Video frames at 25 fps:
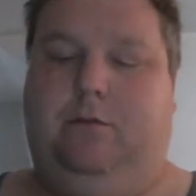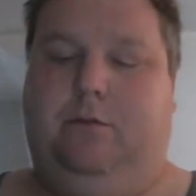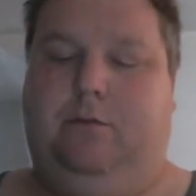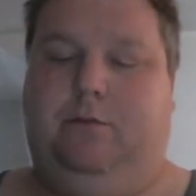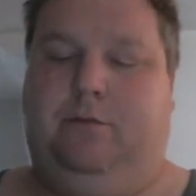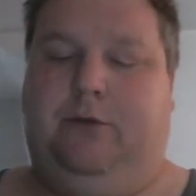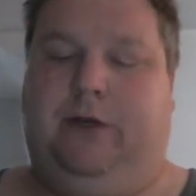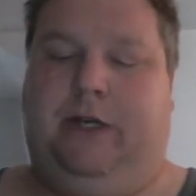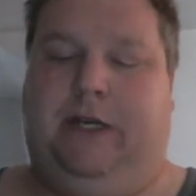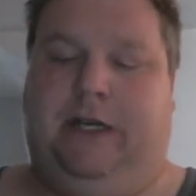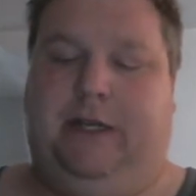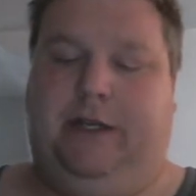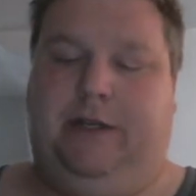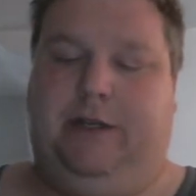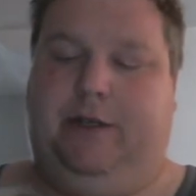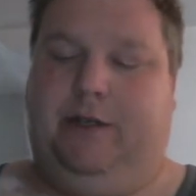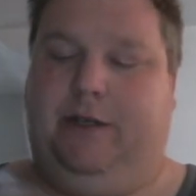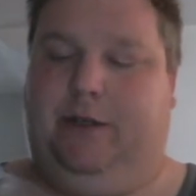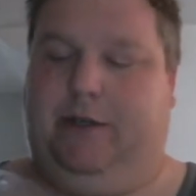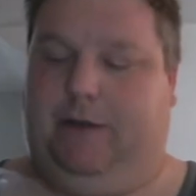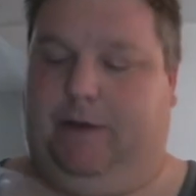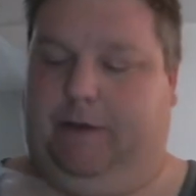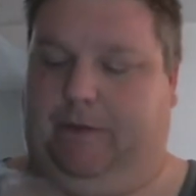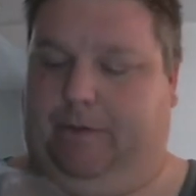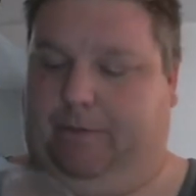But
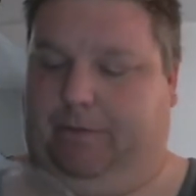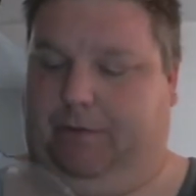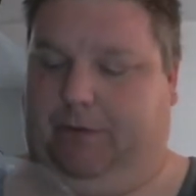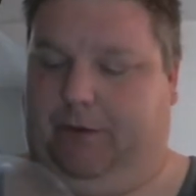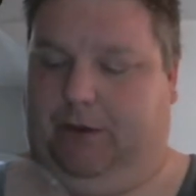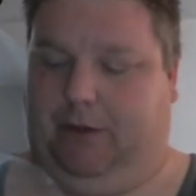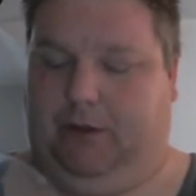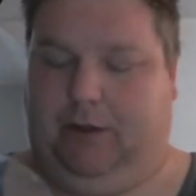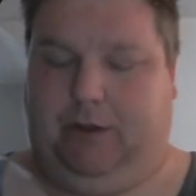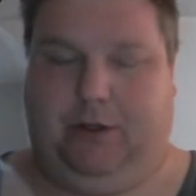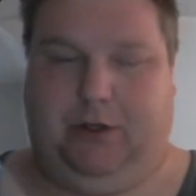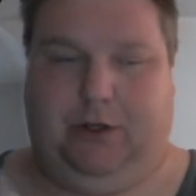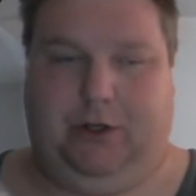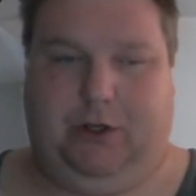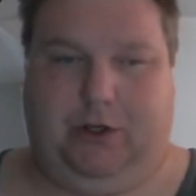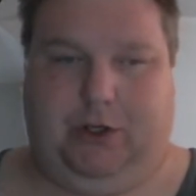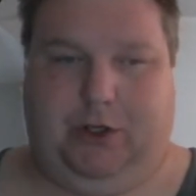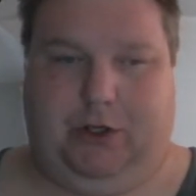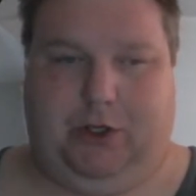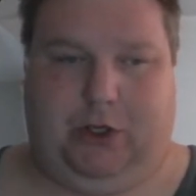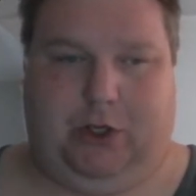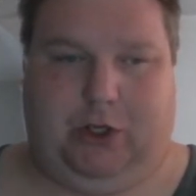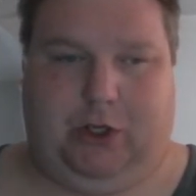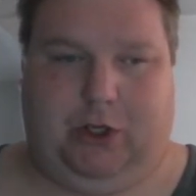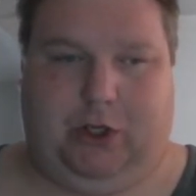
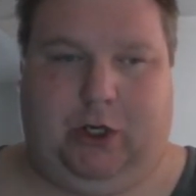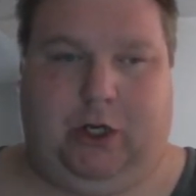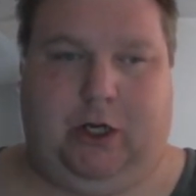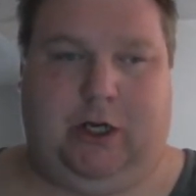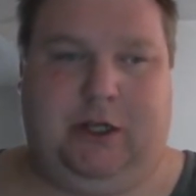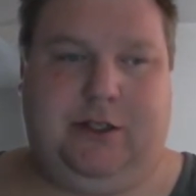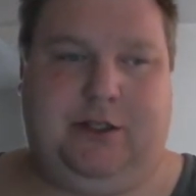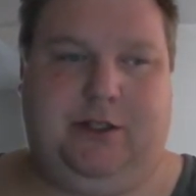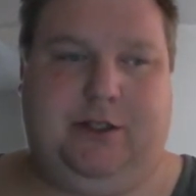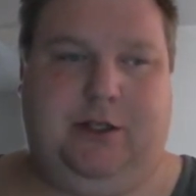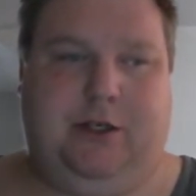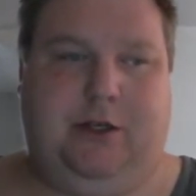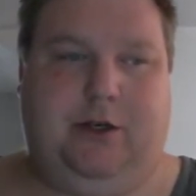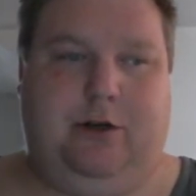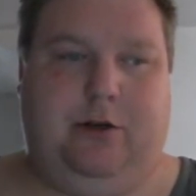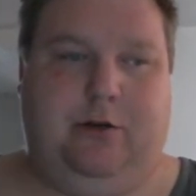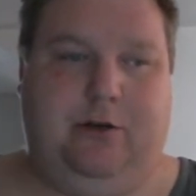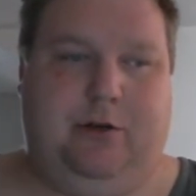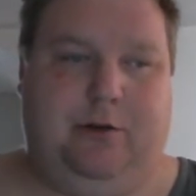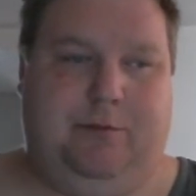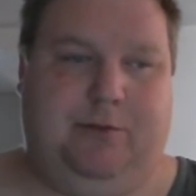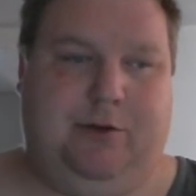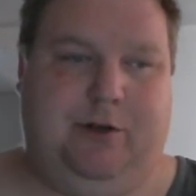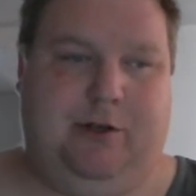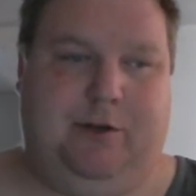also,
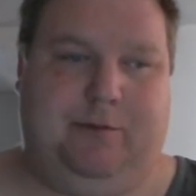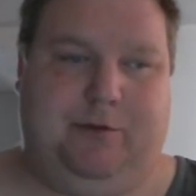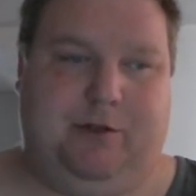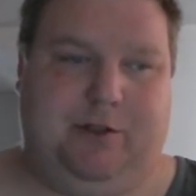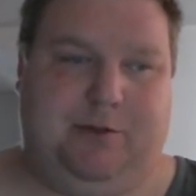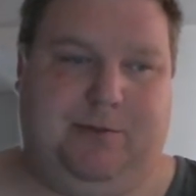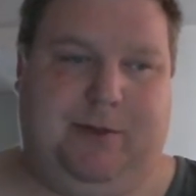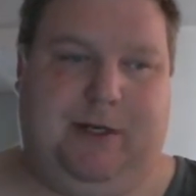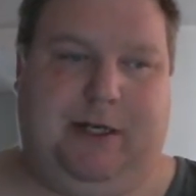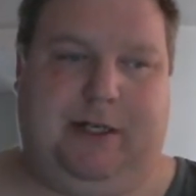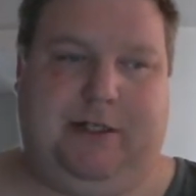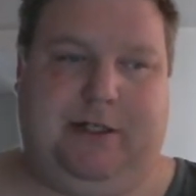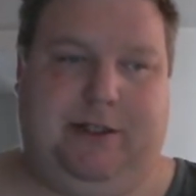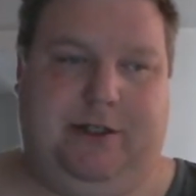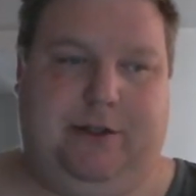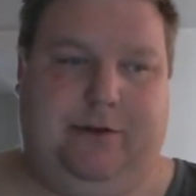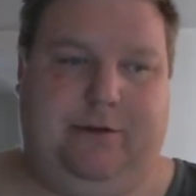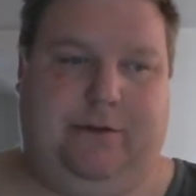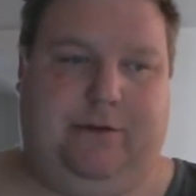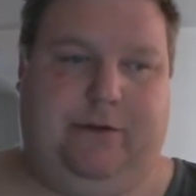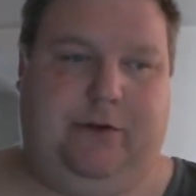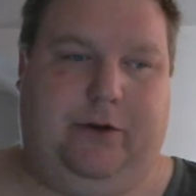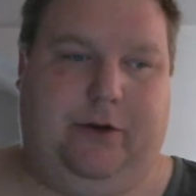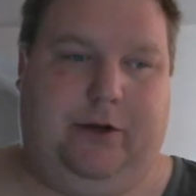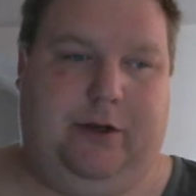to put in
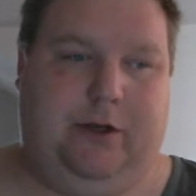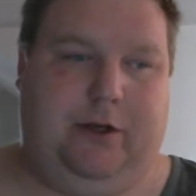perspective,